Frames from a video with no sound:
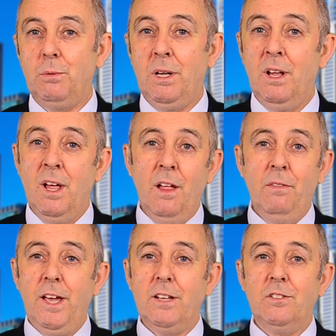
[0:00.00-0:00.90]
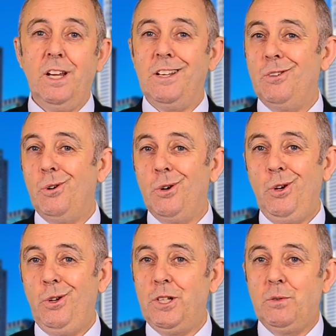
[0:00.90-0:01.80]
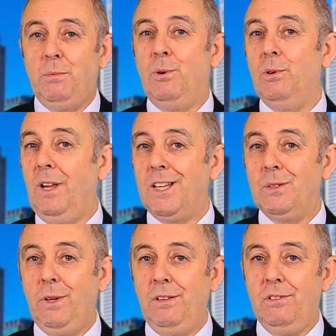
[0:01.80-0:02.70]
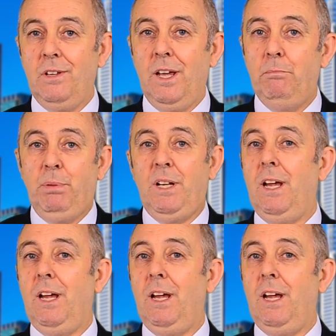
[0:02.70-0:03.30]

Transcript: But their second quarter earnings report last Wednesday beat